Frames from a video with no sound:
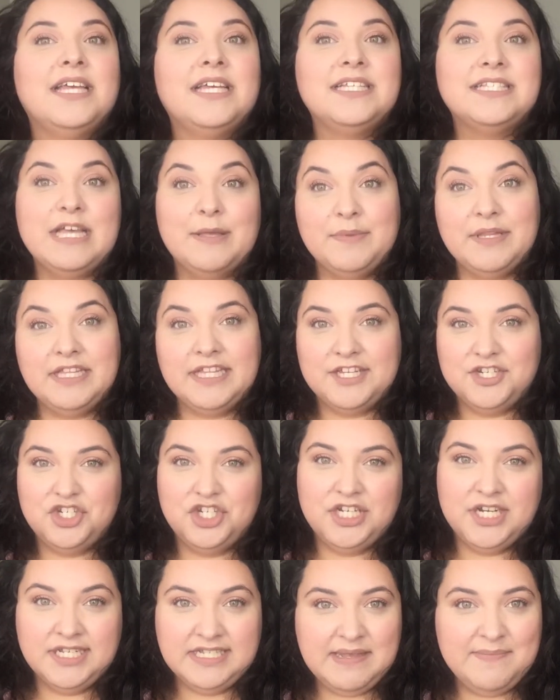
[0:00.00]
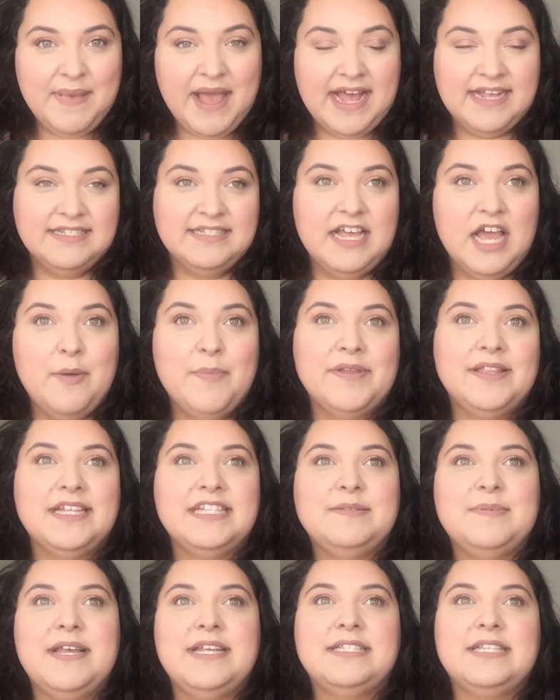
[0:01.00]
something that she doesn't pass up. And
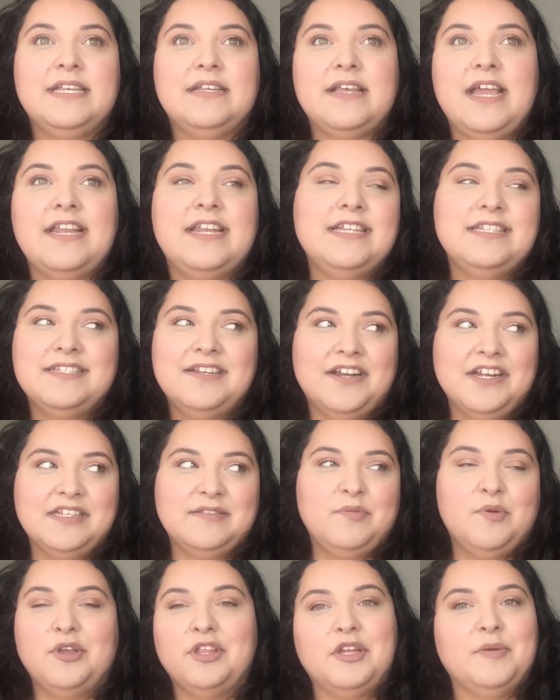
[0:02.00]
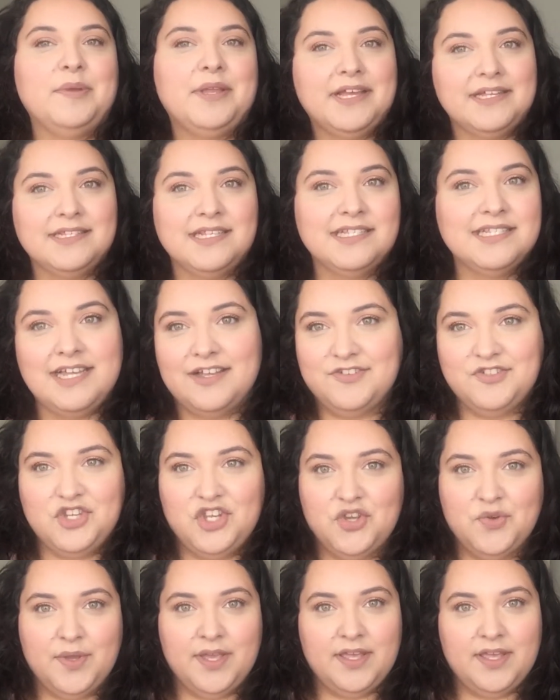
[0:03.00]
that's basic, and it's not a spoiler because it tells you